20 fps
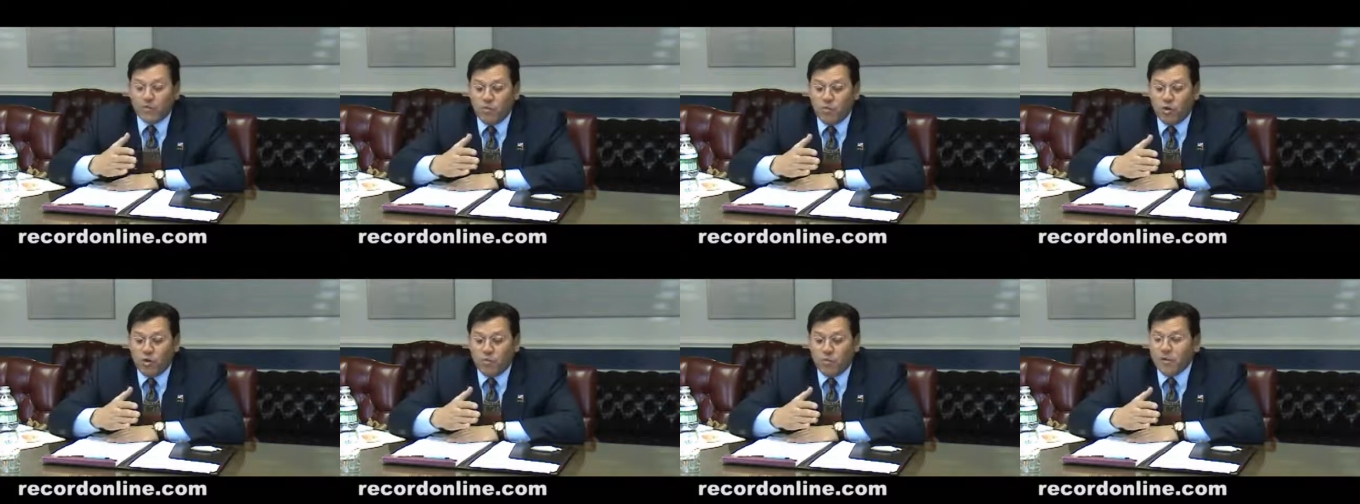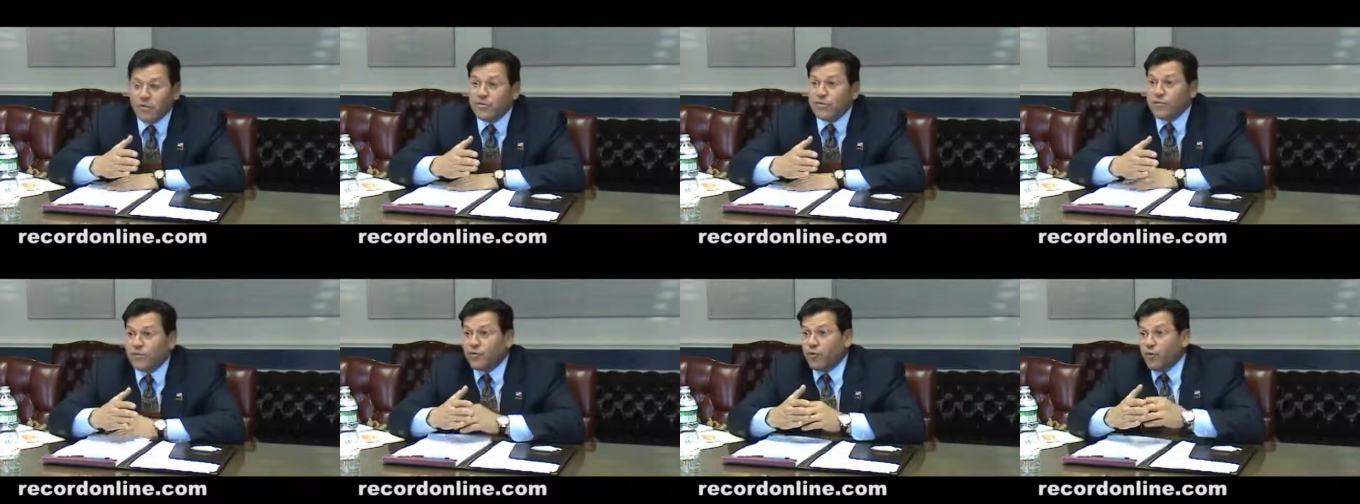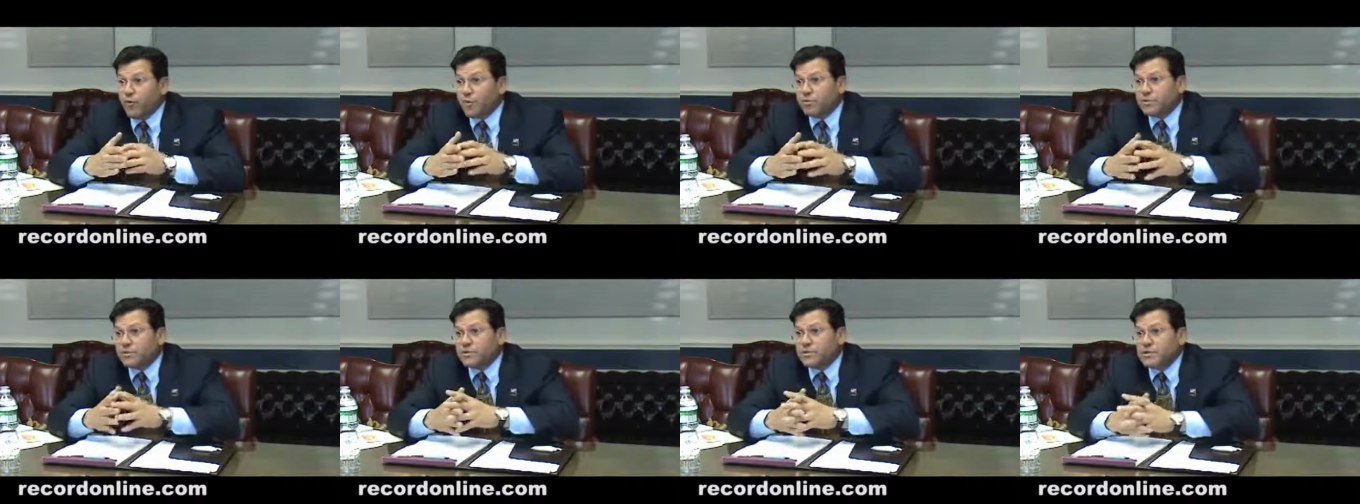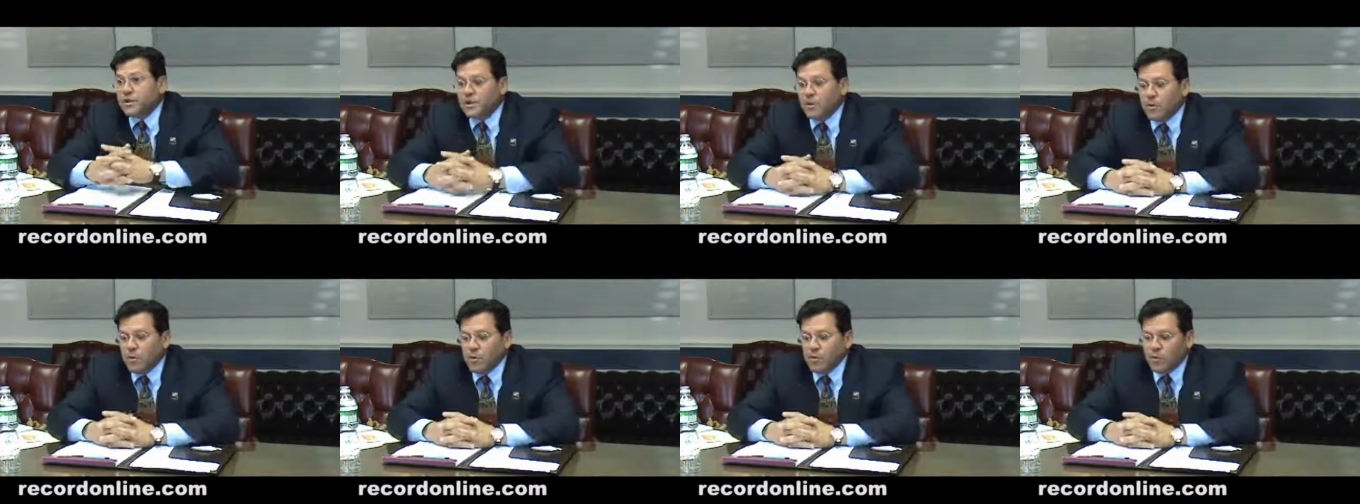for Moore Business Forms,
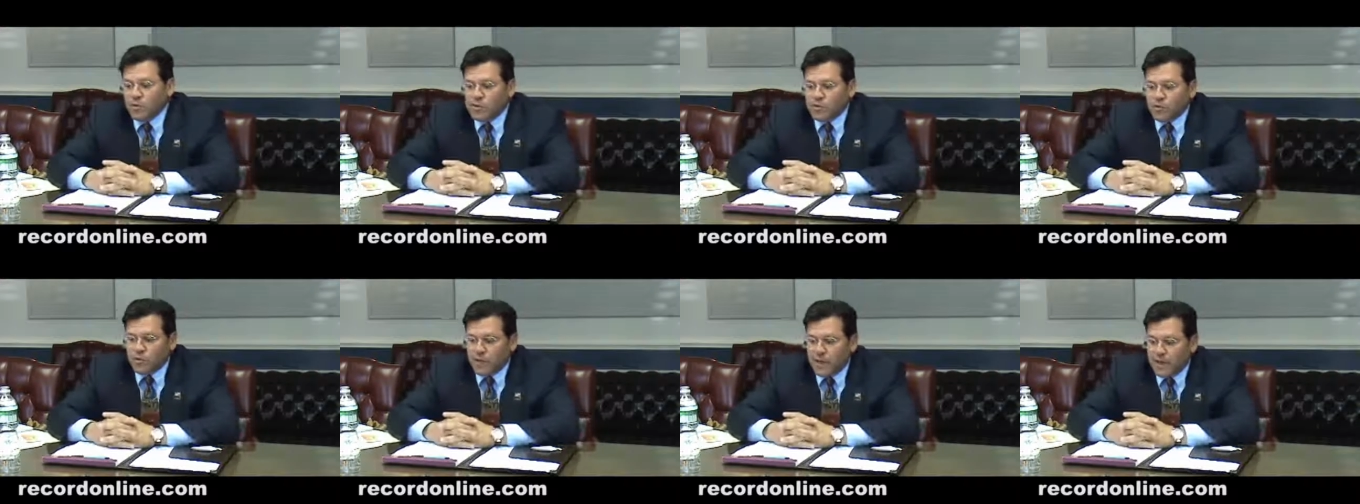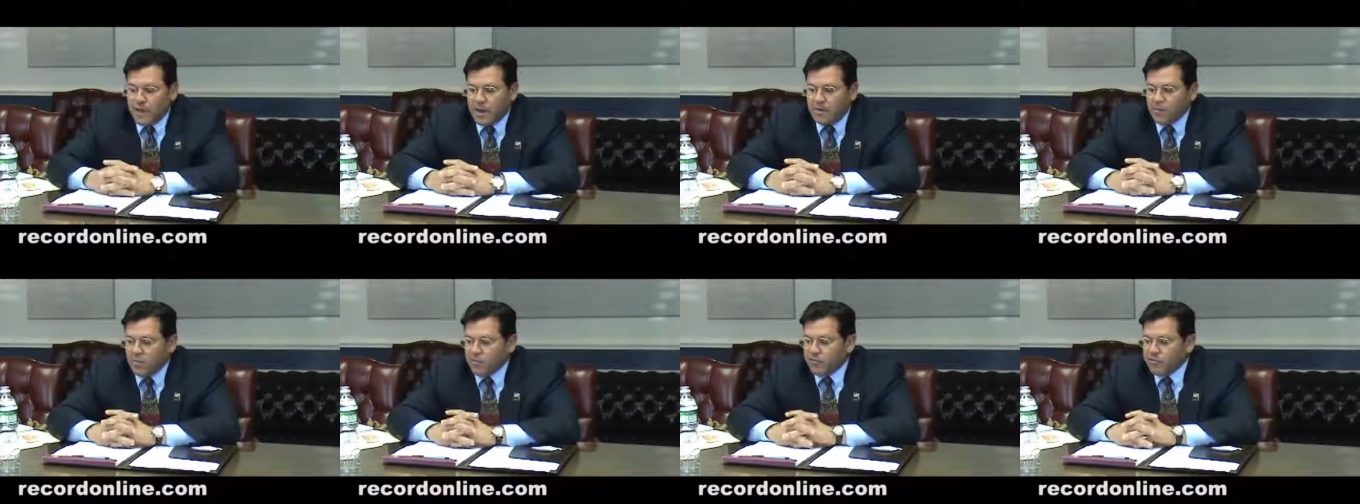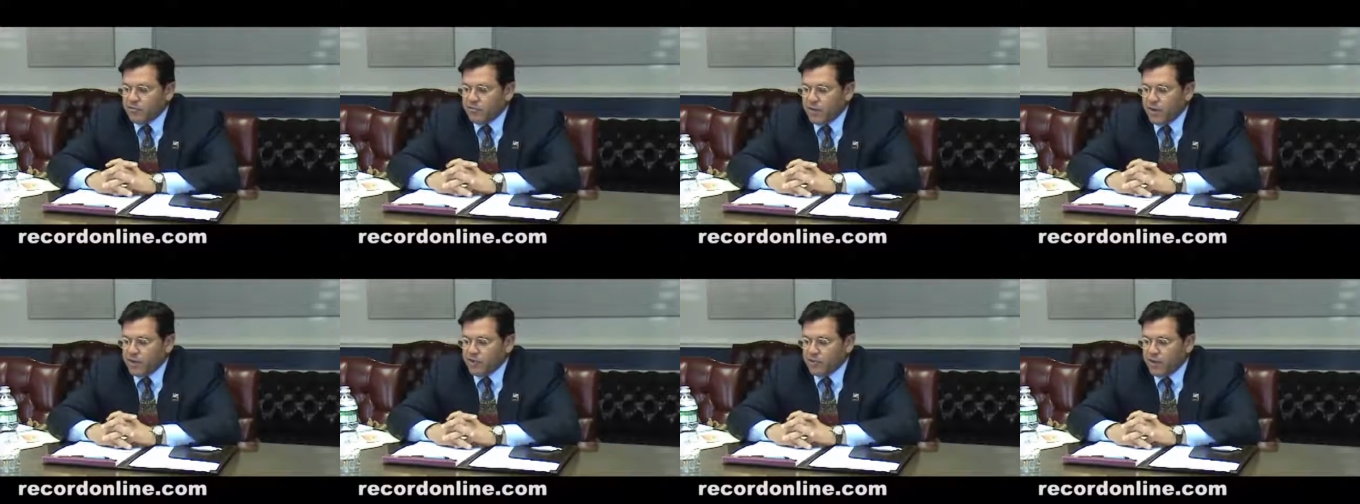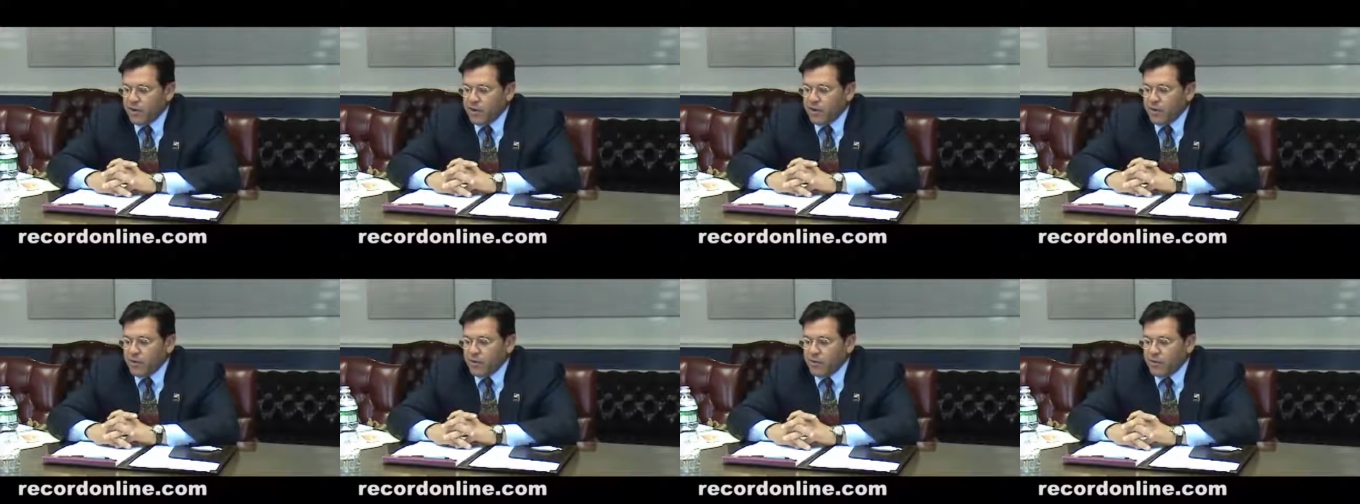which where I got most of my
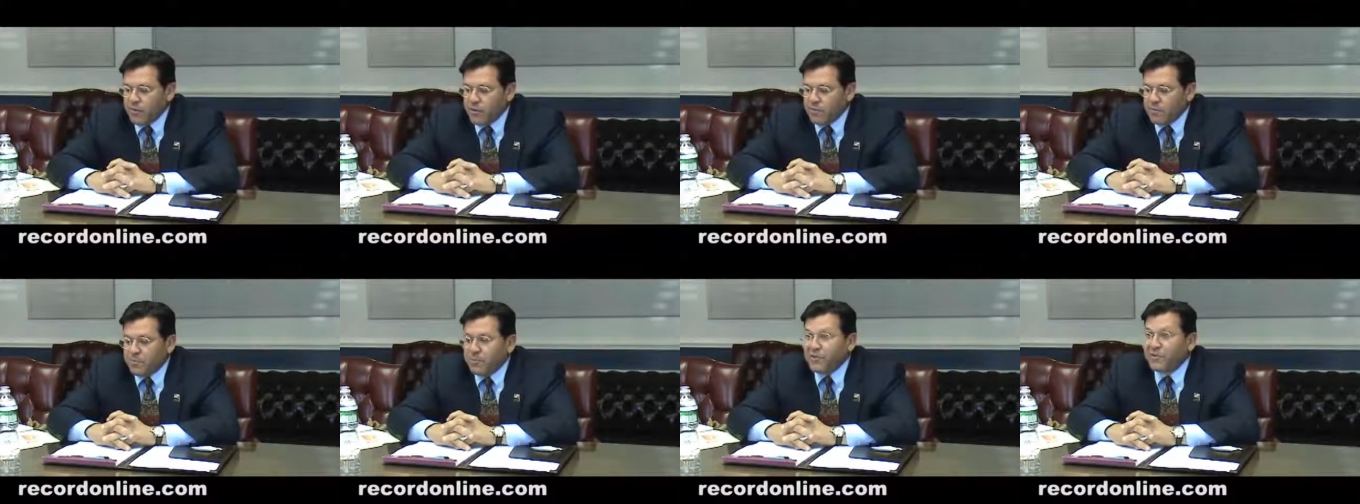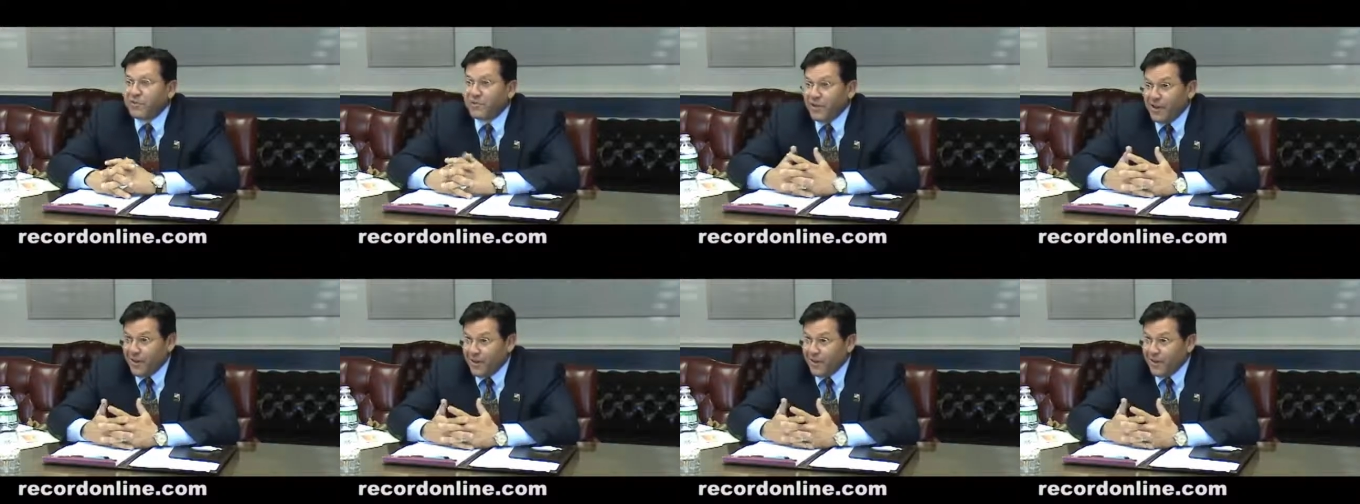training on the printing